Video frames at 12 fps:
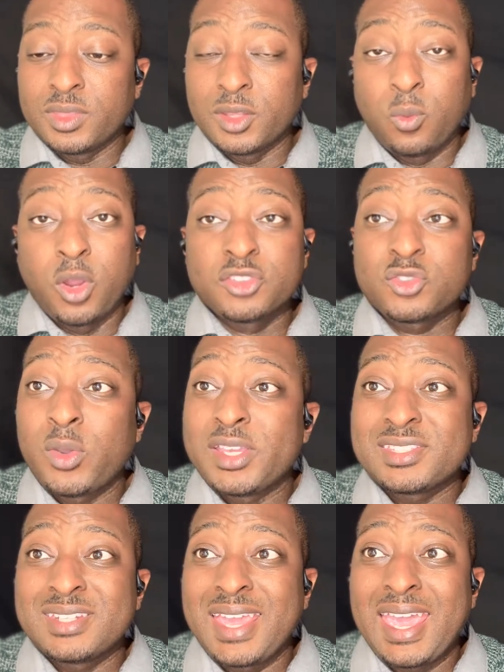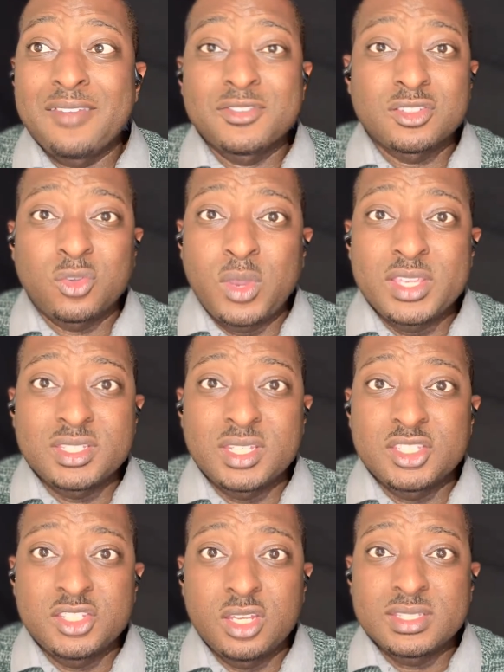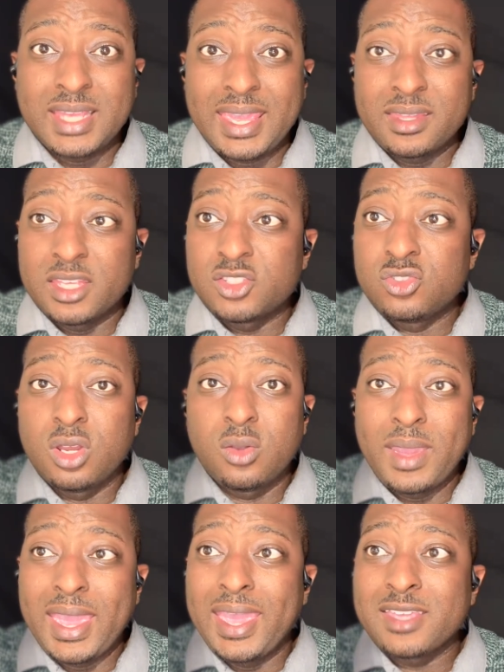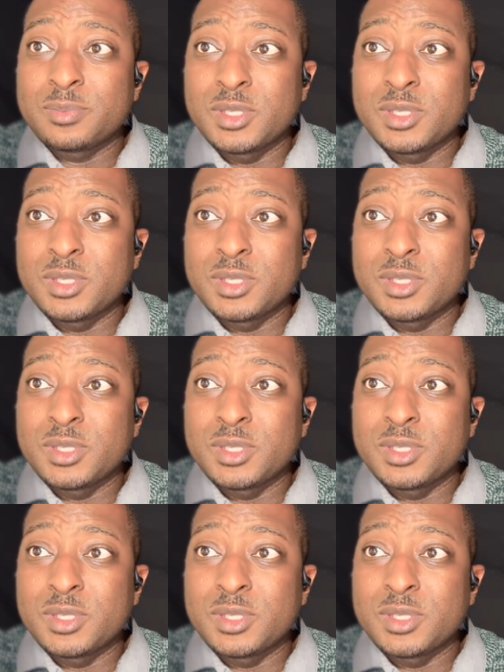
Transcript: the worst question to have is the question that you don't ask,